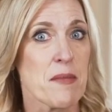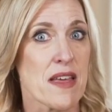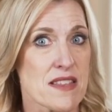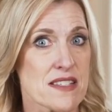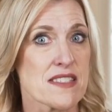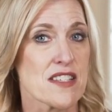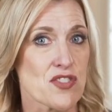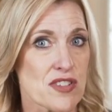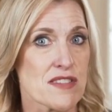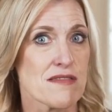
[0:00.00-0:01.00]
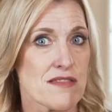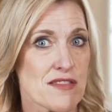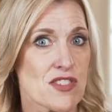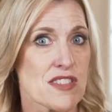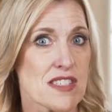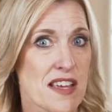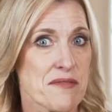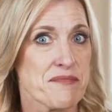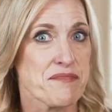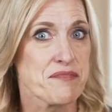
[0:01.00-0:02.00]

make the decision, she said.